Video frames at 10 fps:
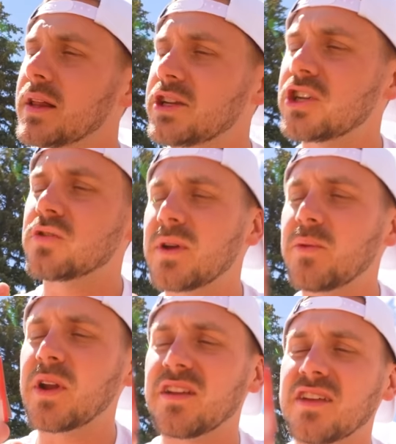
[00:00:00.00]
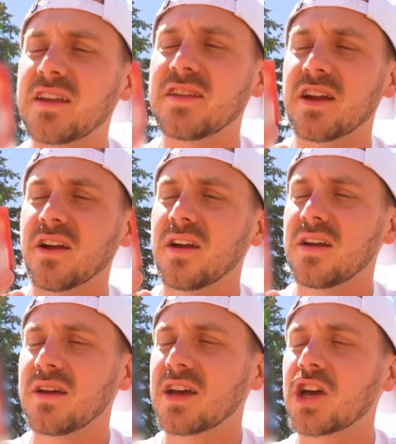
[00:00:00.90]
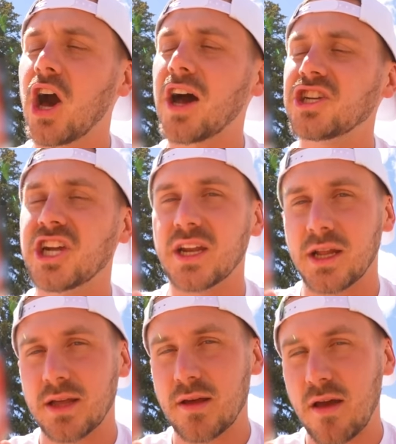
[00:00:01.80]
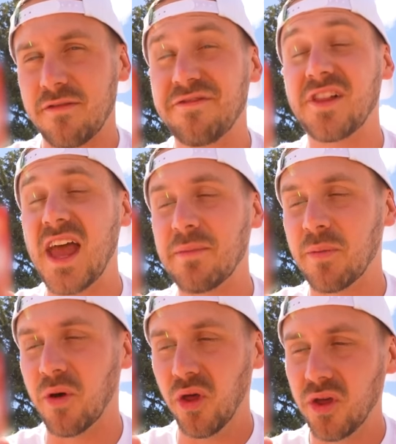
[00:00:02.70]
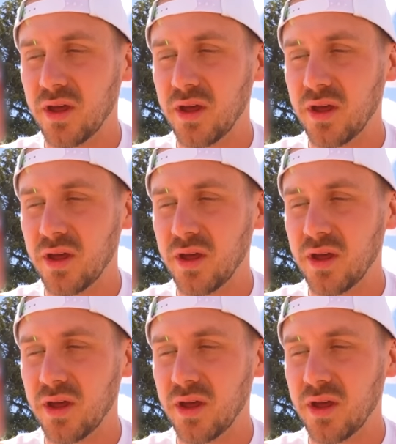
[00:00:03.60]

Let's just read what it says here. Caution, flammable.